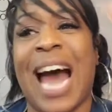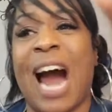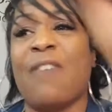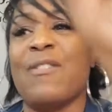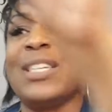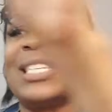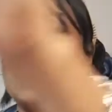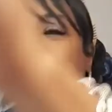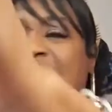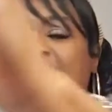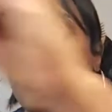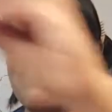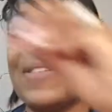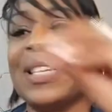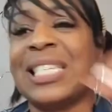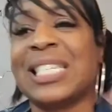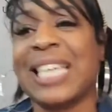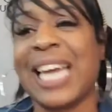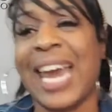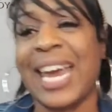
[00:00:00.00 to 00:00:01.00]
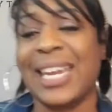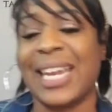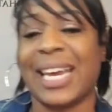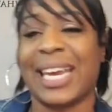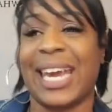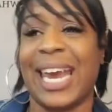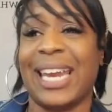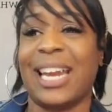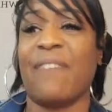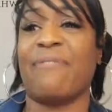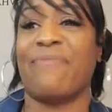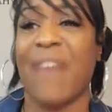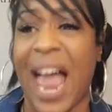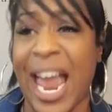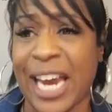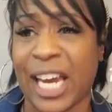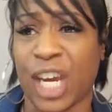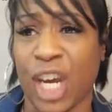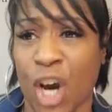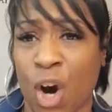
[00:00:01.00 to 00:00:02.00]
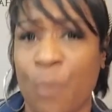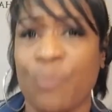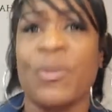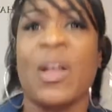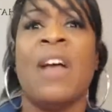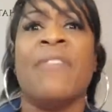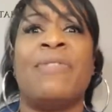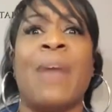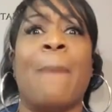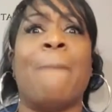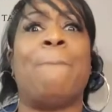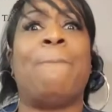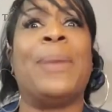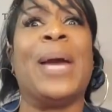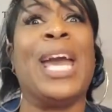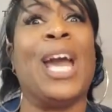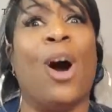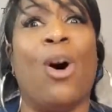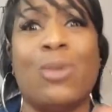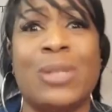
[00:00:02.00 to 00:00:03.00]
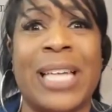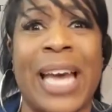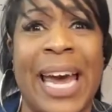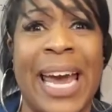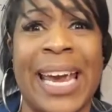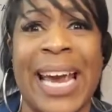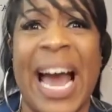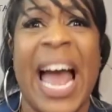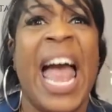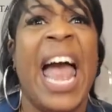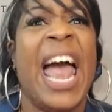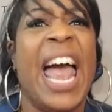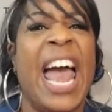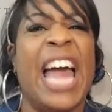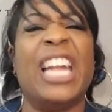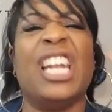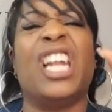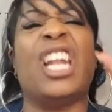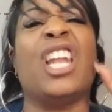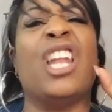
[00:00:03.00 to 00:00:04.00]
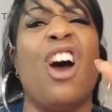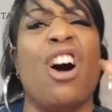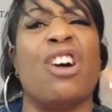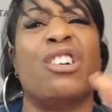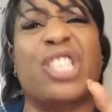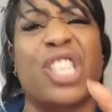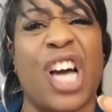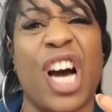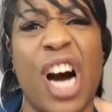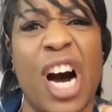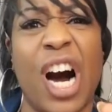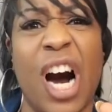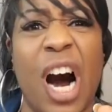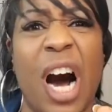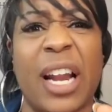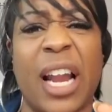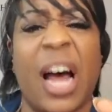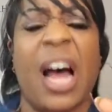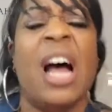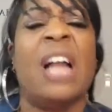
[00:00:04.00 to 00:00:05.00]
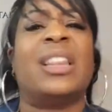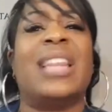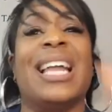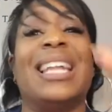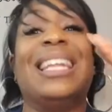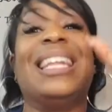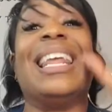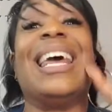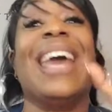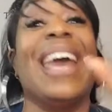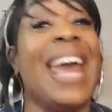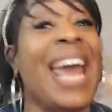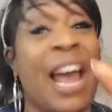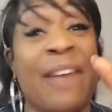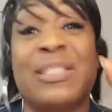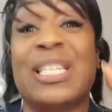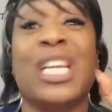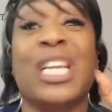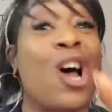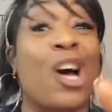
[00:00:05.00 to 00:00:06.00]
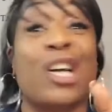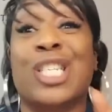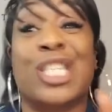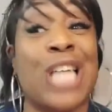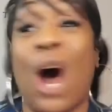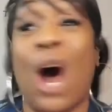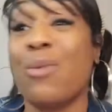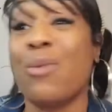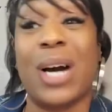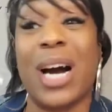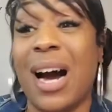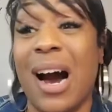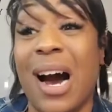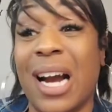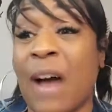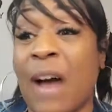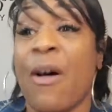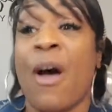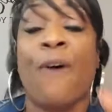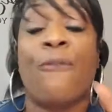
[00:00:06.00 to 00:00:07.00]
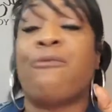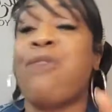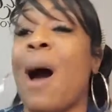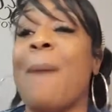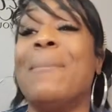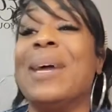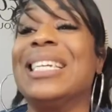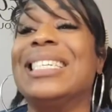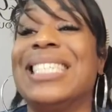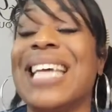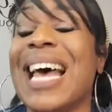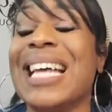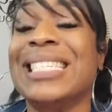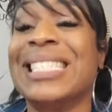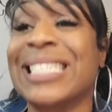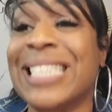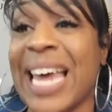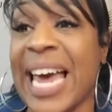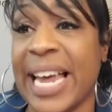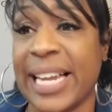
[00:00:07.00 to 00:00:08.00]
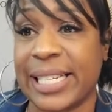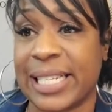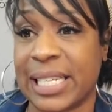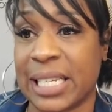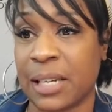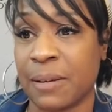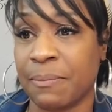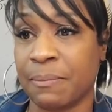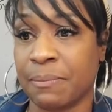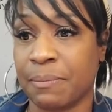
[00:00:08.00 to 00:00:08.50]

I received the seed. Nikita, thank you. The building, it looked good. The leaves looked so good from a distance.